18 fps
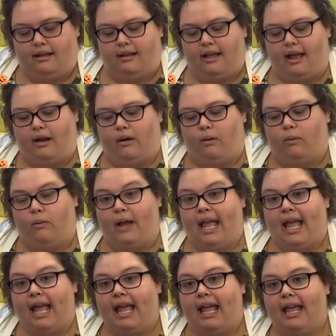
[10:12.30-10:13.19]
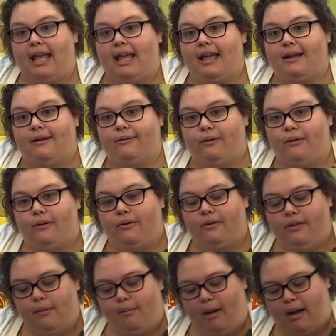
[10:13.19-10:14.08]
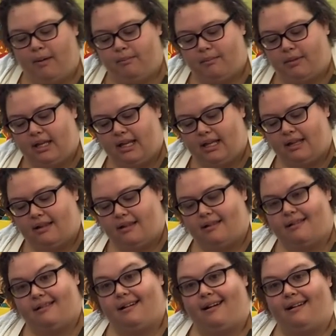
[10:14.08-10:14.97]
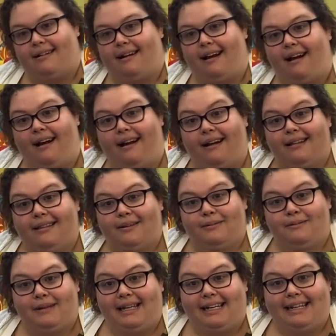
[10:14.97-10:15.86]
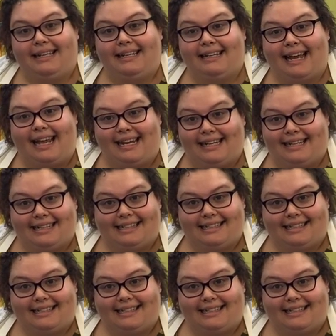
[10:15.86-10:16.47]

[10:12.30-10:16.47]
And away rolled the pumpkins on Halloween night.